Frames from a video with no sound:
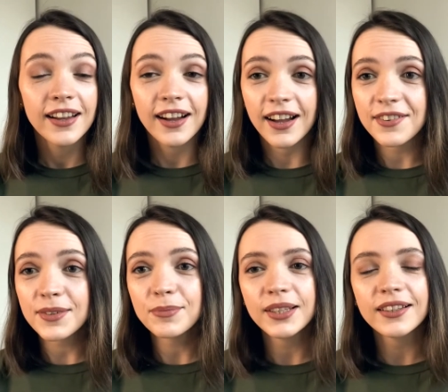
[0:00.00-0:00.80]
I
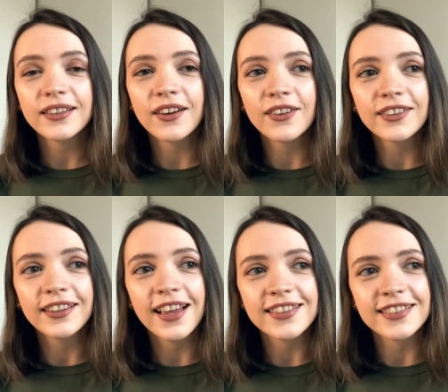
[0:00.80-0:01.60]
completed all the
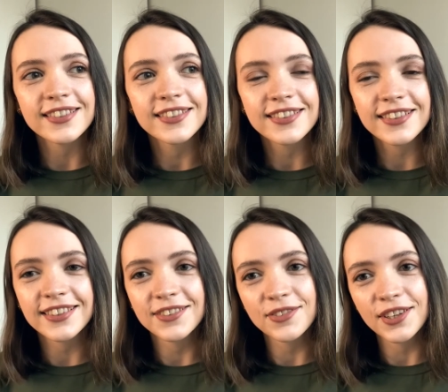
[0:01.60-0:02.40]
lessons
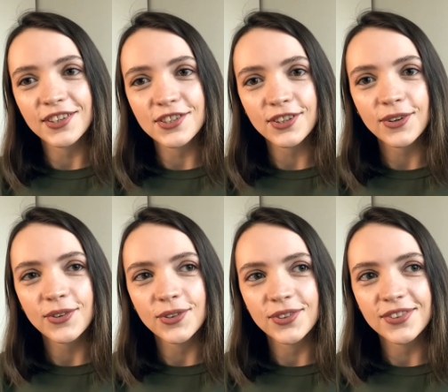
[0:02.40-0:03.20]
in Finnish
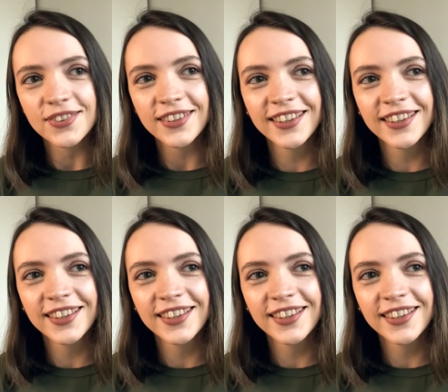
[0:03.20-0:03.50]
course